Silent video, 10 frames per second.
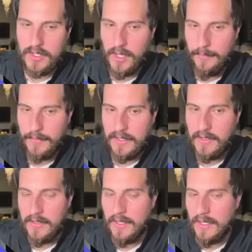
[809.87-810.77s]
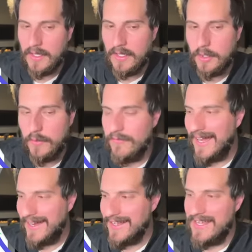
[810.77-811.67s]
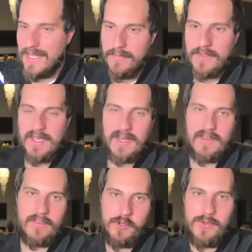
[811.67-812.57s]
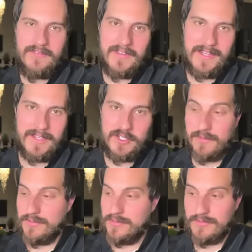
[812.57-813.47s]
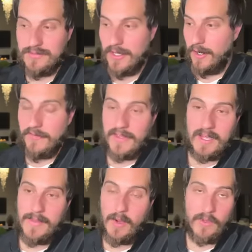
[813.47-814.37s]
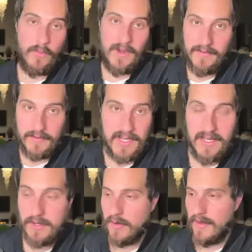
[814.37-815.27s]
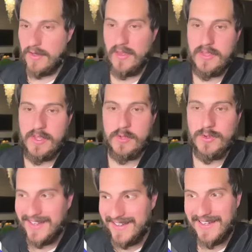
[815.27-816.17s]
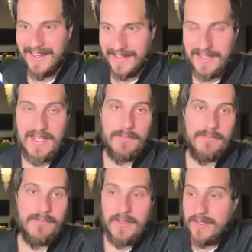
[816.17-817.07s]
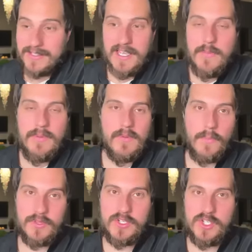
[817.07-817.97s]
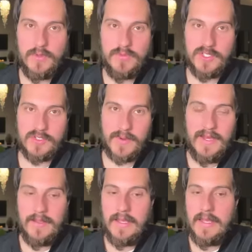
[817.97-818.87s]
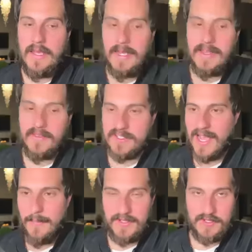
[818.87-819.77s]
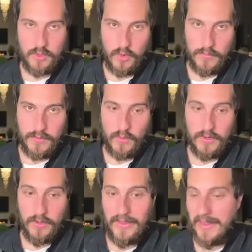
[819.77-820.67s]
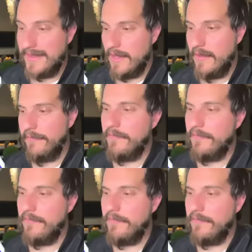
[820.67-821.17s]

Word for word: company, you've got to keep getting the new NVIDIA chips. You know, if they come out with one every year, every other year, you've got to kind of keep, it's keeping up with the Joneses, right? And this happens in the corporate world. Like if